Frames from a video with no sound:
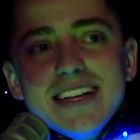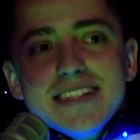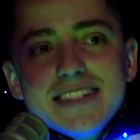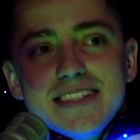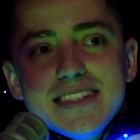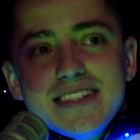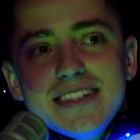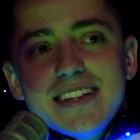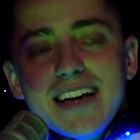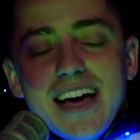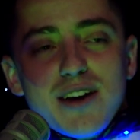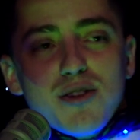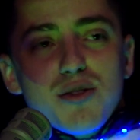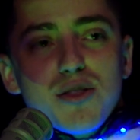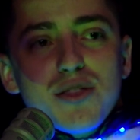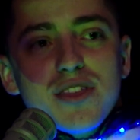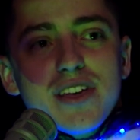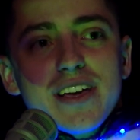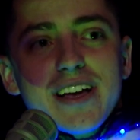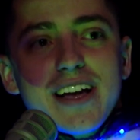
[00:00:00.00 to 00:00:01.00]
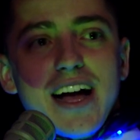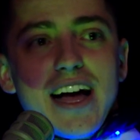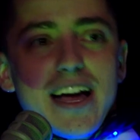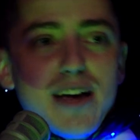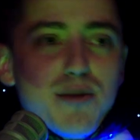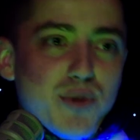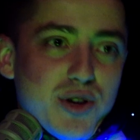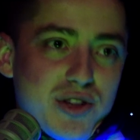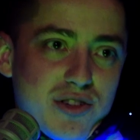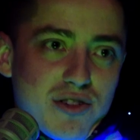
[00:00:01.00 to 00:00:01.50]
entity. I don't think I
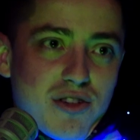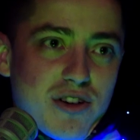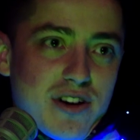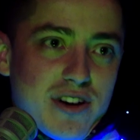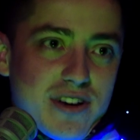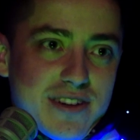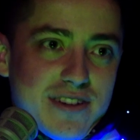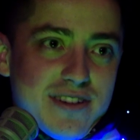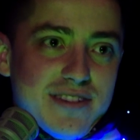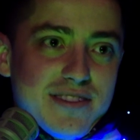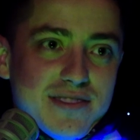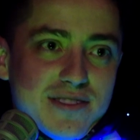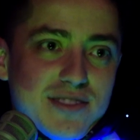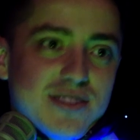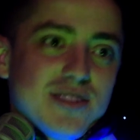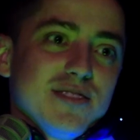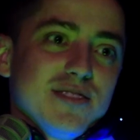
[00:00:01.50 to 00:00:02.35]
am retarded. So.